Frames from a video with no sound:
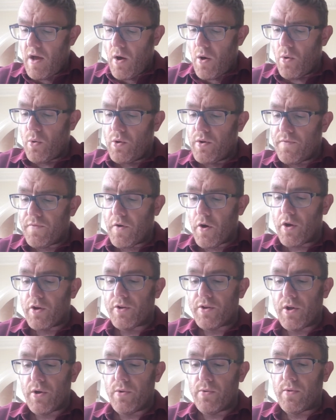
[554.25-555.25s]
all you've got to
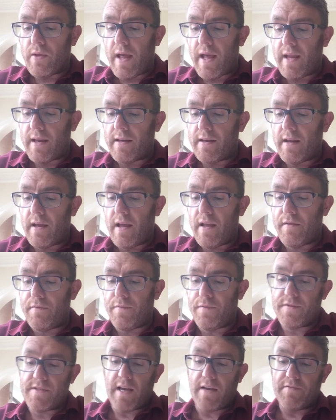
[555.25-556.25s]
do then,
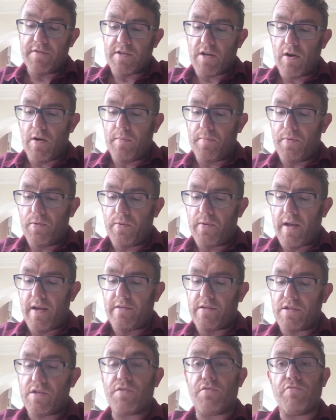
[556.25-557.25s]
if say for example
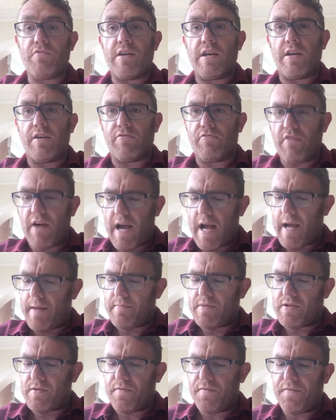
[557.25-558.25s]
there's 3
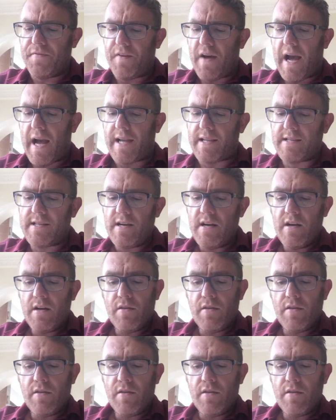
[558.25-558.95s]
grams of fat,